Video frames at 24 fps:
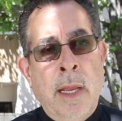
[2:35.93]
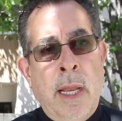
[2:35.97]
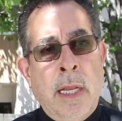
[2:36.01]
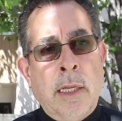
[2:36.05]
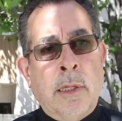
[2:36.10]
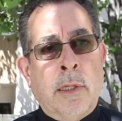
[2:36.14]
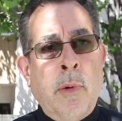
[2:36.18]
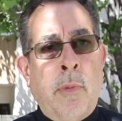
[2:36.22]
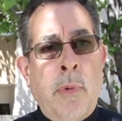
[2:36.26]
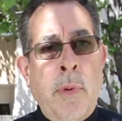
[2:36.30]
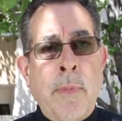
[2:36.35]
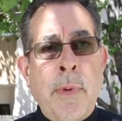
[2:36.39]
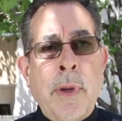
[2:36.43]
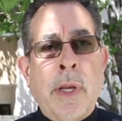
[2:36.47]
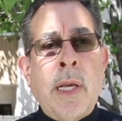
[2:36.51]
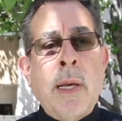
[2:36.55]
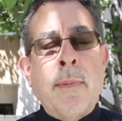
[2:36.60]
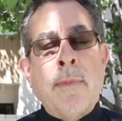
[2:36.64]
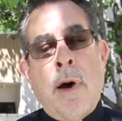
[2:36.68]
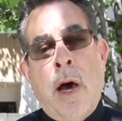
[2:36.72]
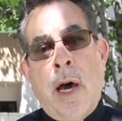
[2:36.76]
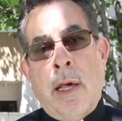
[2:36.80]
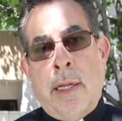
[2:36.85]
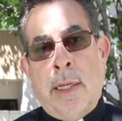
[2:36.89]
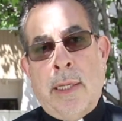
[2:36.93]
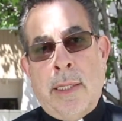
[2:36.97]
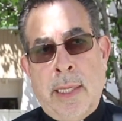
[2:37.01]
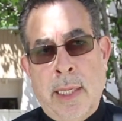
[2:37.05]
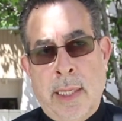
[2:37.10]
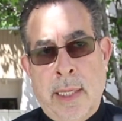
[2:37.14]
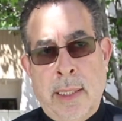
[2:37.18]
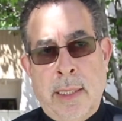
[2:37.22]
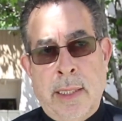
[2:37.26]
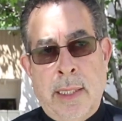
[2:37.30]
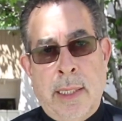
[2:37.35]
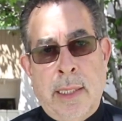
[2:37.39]
And so we become honest
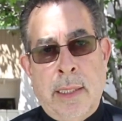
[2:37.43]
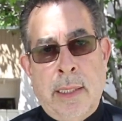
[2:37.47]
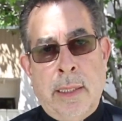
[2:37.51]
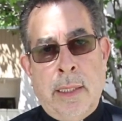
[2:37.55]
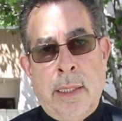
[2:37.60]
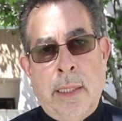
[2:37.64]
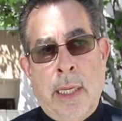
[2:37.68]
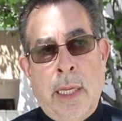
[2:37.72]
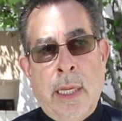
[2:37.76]
citizens.